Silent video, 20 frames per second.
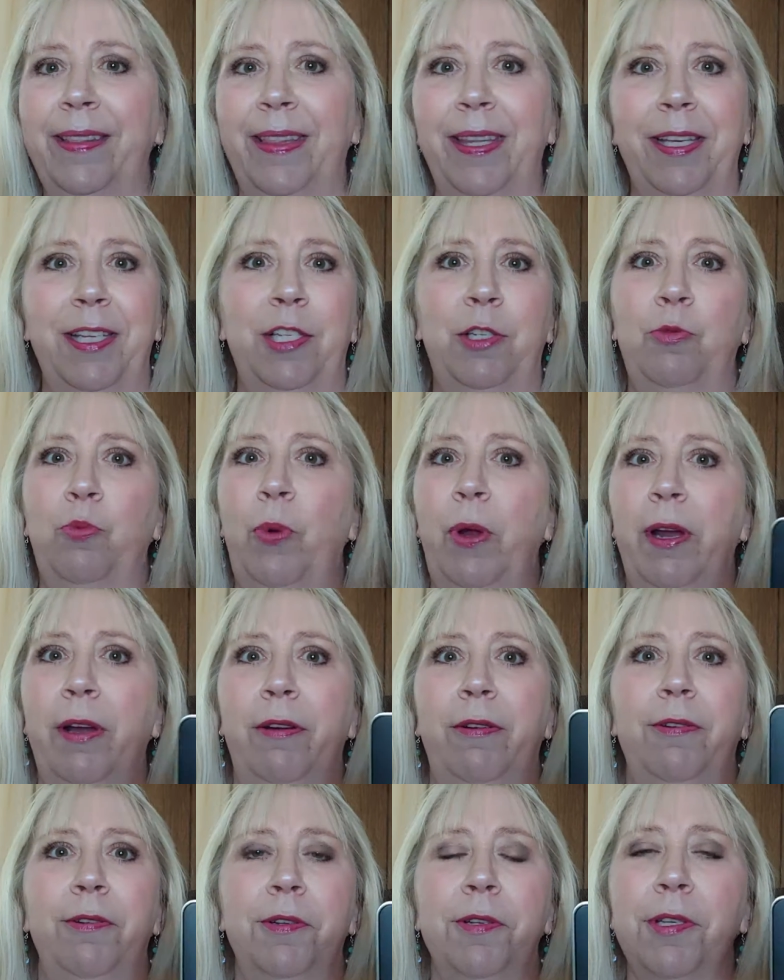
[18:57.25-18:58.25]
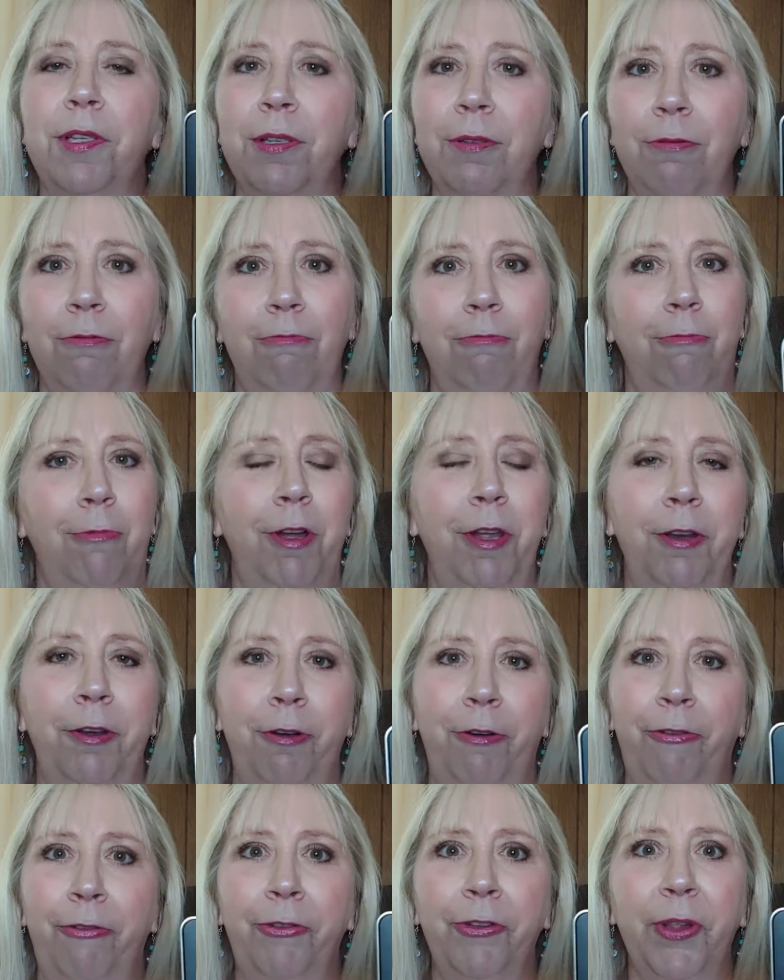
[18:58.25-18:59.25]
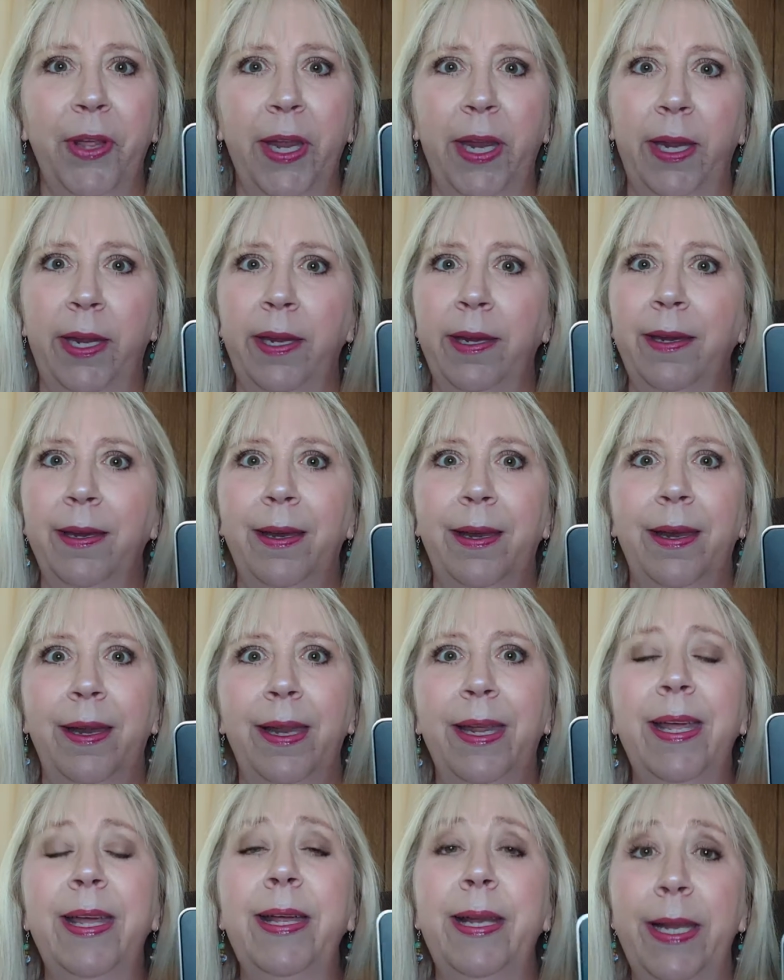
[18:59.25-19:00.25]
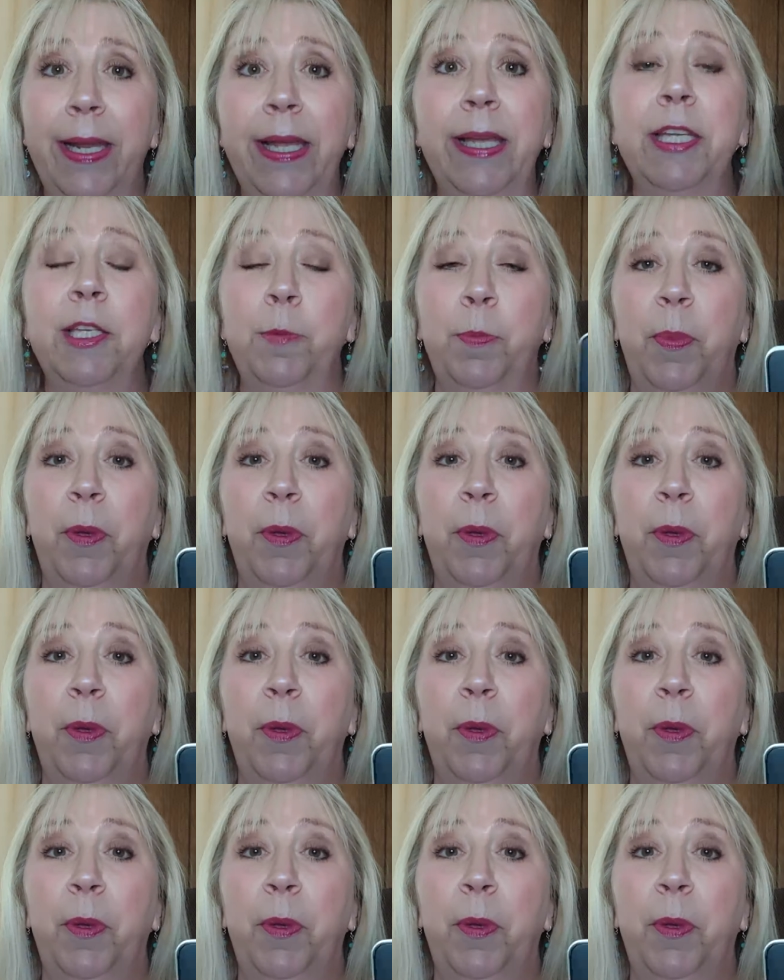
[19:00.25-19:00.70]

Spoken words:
This wears wonderfully. It is